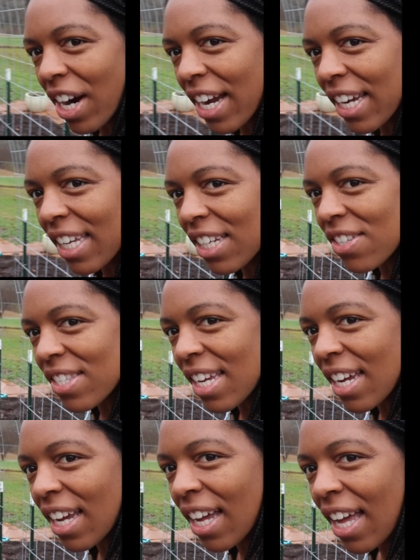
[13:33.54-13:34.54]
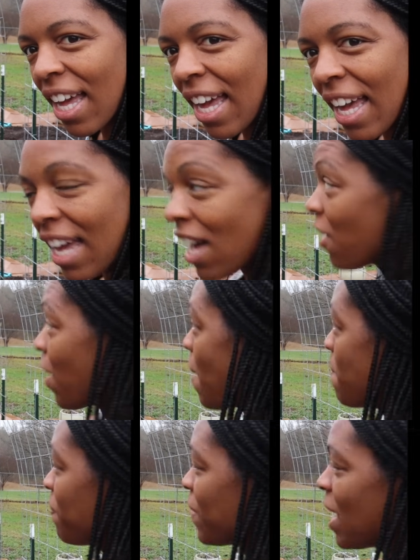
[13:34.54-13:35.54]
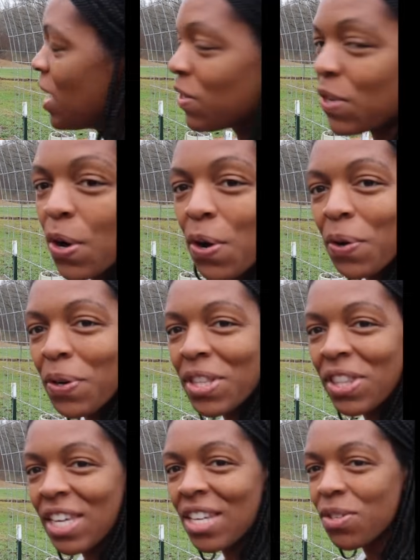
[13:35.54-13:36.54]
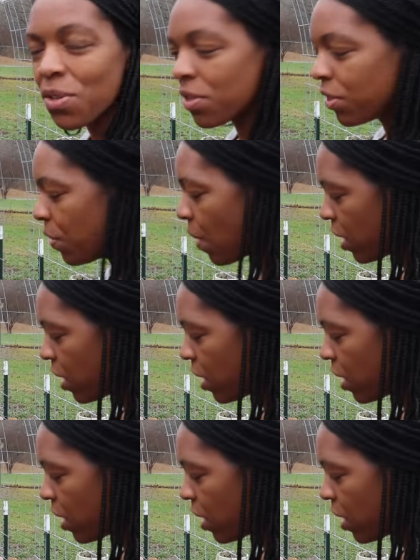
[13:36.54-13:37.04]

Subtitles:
All right, can you see? Okay, so these are the two